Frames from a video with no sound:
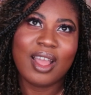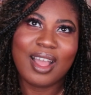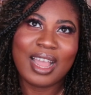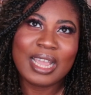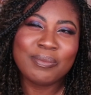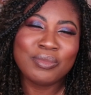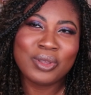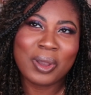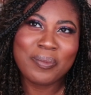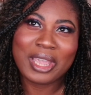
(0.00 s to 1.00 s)
I'm
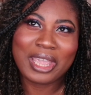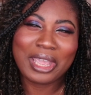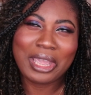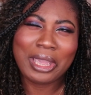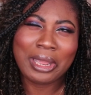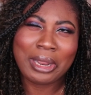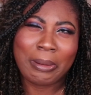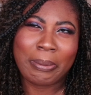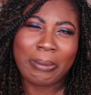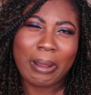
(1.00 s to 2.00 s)
not making any
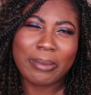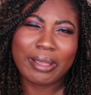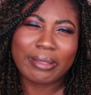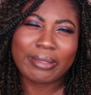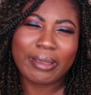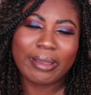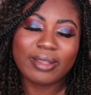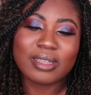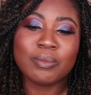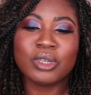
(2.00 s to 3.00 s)
promises.
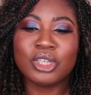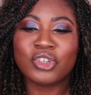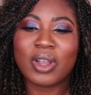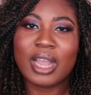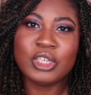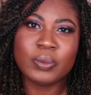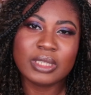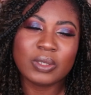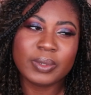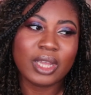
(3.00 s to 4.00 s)
I'm gonna try do
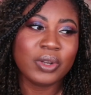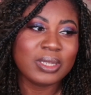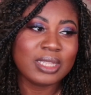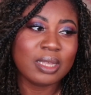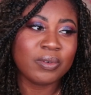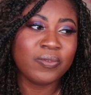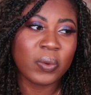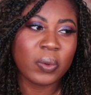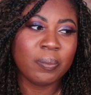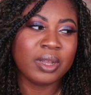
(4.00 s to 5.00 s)
once a week. I know I said that
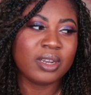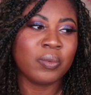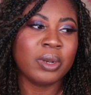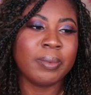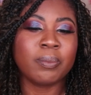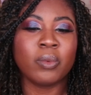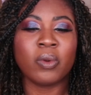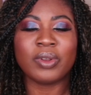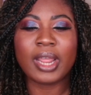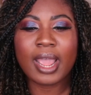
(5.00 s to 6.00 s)
before, but I want to make more
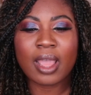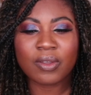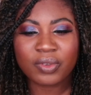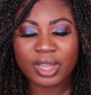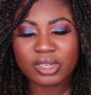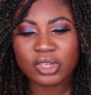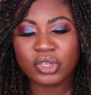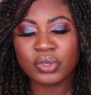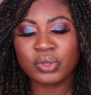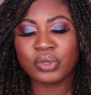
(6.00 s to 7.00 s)
of an effort
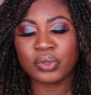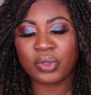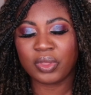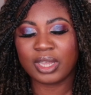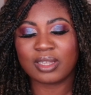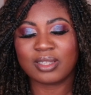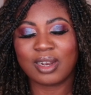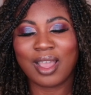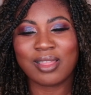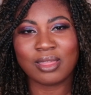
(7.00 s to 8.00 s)
to do things that
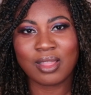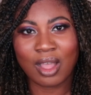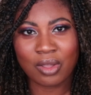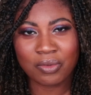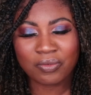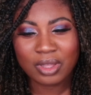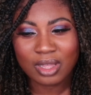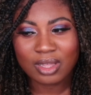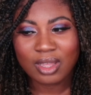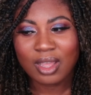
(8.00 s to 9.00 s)
I love
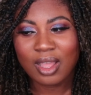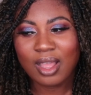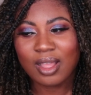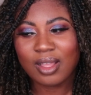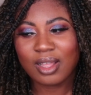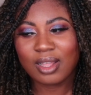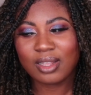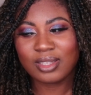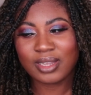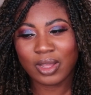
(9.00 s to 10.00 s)

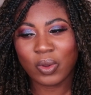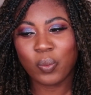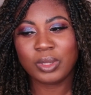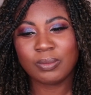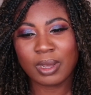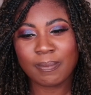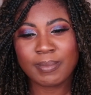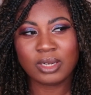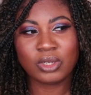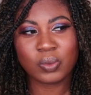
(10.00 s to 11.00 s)
to help with my
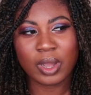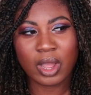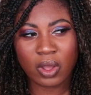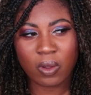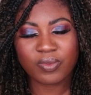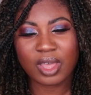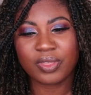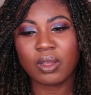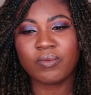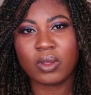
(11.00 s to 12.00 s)
mental health. I
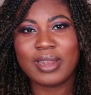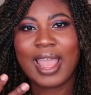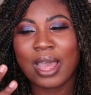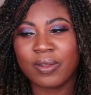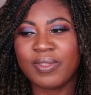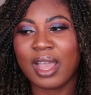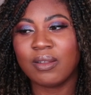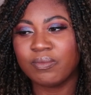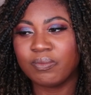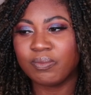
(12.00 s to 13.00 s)
think I've gotten out of that
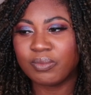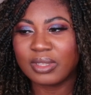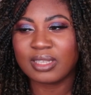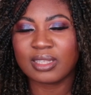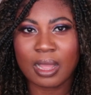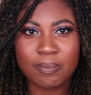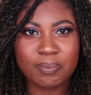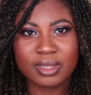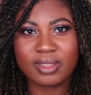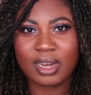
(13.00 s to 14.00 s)
slump
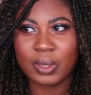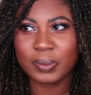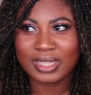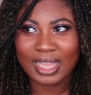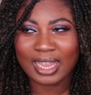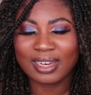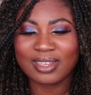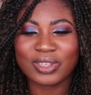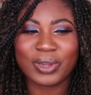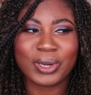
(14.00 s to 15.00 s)
that I was in, so